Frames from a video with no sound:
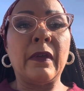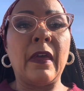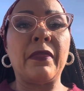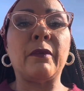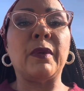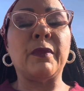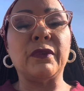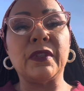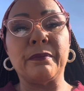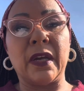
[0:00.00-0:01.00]
And then we
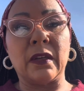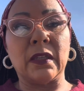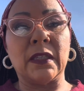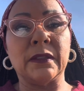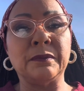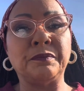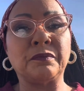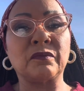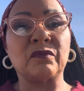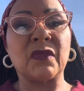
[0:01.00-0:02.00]
moved to Maryland.
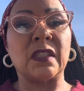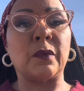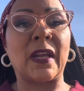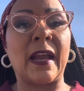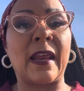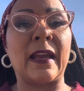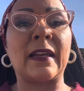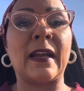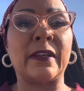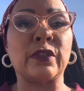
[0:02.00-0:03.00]
And then when I got out
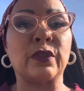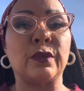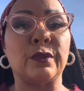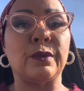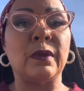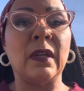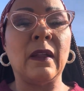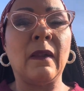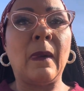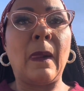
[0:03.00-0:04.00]
of high school,
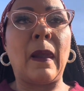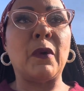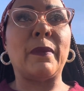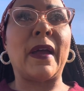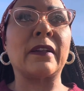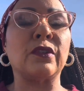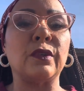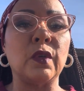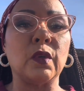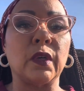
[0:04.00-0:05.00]
I moved back to
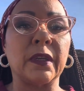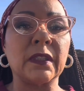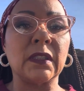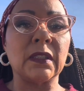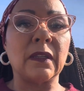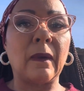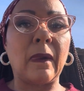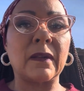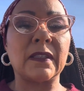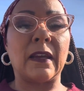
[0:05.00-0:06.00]
New York.
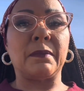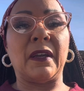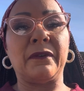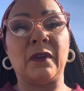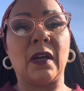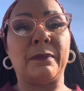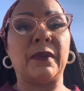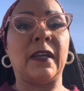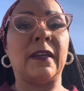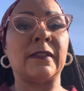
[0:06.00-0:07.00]
Stayed up there for a couple
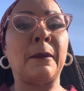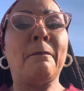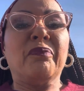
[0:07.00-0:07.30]
of years.